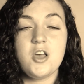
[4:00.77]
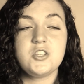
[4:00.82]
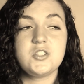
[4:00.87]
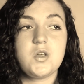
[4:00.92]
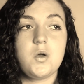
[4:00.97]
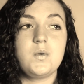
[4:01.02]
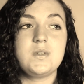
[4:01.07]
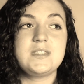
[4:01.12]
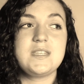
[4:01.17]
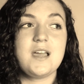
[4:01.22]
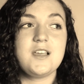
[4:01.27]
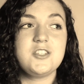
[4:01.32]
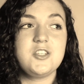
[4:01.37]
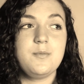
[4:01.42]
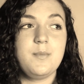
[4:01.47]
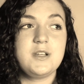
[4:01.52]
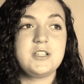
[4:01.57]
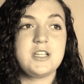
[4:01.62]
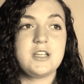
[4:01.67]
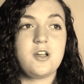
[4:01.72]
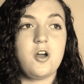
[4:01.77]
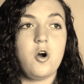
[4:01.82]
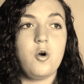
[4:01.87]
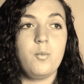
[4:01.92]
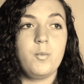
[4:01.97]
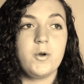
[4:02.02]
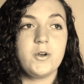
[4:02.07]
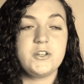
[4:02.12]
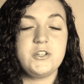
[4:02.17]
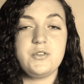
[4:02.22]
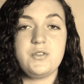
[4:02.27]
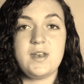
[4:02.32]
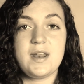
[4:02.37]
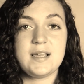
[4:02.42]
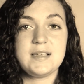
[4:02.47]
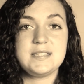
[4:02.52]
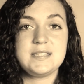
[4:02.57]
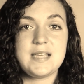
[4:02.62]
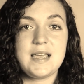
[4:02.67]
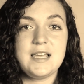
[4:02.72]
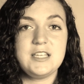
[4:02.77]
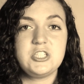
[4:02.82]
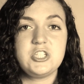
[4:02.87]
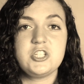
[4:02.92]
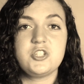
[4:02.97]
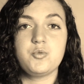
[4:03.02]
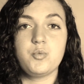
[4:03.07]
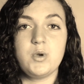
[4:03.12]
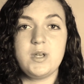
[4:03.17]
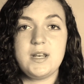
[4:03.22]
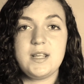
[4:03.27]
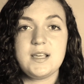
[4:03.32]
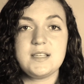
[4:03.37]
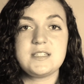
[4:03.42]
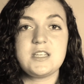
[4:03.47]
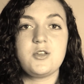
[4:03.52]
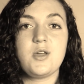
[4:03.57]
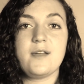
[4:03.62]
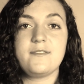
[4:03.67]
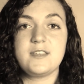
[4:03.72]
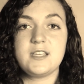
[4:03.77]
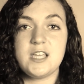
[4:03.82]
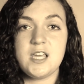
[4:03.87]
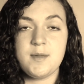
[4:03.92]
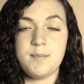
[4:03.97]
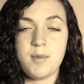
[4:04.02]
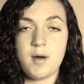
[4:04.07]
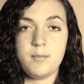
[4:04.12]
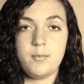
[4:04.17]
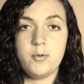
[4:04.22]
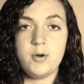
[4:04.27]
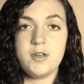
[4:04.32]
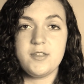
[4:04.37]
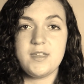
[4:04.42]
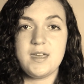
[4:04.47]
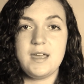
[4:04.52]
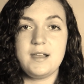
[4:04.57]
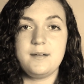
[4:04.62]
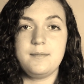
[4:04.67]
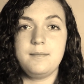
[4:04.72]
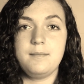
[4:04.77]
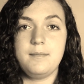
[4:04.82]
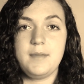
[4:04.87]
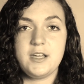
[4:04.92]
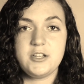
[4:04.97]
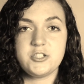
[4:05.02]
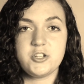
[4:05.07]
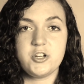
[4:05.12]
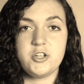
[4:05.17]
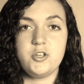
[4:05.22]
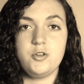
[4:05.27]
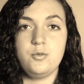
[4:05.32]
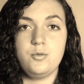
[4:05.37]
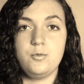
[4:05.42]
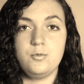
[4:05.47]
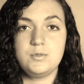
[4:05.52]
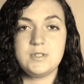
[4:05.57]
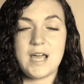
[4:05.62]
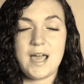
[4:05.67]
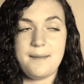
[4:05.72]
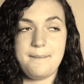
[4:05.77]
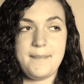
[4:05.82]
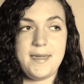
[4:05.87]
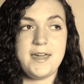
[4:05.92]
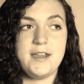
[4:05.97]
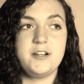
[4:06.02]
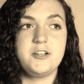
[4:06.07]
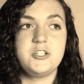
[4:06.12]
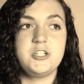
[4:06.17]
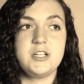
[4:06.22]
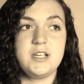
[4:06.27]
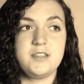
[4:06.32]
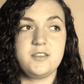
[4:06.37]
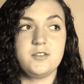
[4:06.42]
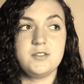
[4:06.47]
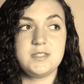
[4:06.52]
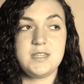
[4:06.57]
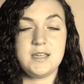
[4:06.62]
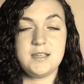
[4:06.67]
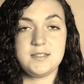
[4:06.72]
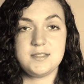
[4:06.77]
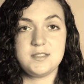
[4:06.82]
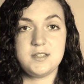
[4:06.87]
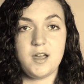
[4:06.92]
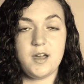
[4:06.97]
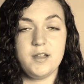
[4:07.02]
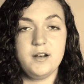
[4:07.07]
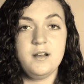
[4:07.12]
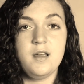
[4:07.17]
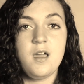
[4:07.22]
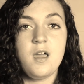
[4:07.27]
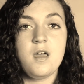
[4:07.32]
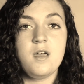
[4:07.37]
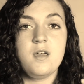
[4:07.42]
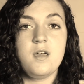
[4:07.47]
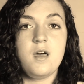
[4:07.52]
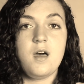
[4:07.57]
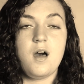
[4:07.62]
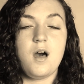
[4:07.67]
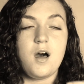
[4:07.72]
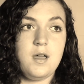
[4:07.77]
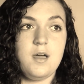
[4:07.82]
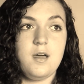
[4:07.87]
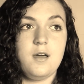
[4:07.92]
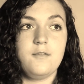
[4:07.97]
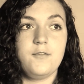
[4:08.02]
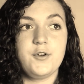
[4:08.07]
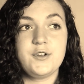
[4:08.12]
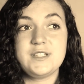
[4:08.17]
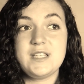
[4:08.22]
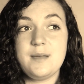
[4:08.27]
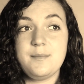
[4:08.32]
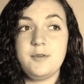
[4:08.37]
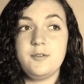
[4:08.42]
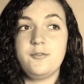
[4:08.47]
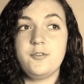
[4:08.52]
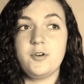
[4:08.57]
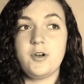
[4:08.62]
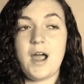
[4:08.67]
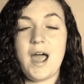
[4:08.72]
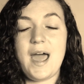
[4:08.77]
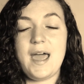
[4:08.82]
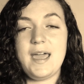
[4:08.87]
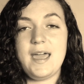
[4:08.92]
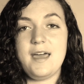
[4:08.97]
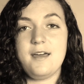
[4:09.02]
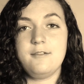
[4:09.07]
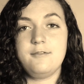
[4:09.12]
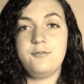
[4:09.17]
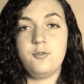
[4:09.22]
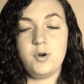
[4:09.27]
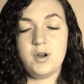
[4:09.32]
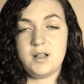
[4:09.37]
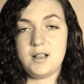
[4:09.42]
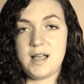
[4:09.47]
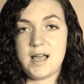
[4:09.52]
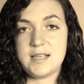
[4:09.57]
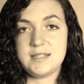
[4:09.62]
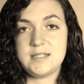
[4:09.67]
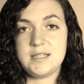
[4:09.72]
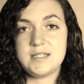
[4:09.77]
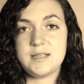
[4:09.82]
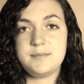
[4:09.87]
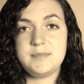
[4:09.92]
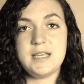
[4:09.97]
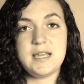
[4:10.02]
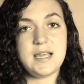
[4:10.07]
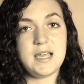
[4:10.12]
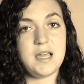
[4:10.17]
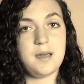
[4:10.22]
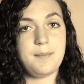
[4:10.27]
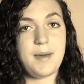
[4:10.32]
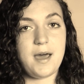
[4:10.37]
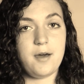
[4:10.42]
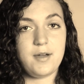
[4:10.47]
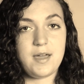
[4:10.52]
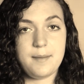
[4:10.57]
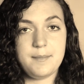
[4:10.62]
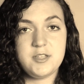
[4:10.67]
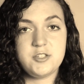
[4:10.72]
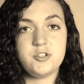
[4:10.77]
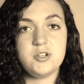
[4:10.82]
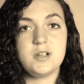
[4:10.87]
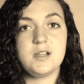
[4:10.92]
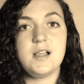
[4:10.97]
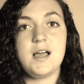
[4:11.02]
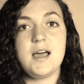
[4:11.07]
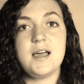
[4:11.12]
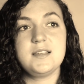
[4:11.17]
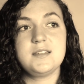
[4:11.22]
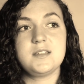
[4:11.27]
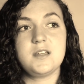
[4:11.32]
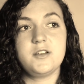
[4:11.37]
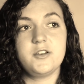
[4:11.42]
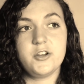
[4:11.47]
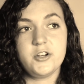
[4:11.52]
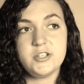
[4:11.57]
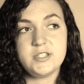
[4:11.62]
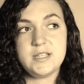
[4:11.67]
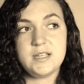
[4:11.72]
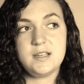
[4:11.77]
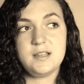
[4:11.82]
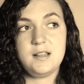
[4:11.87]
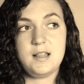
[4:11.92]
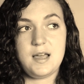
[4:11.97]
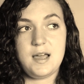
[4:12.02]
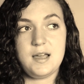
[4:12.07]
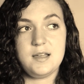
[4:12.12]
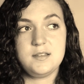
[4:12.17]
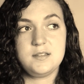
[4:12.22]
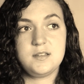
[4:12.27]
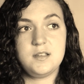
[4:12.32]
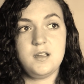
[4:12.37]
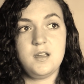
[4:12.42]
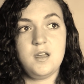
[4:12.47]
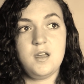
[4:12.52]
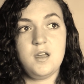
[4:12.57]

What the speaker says: so it's not so much like homework due the next day, it's just readings that you have to keep up with and make sure you time manage to get those things done. For example, I have 4 classes. I'm taking a biochemistry class, a nursing class,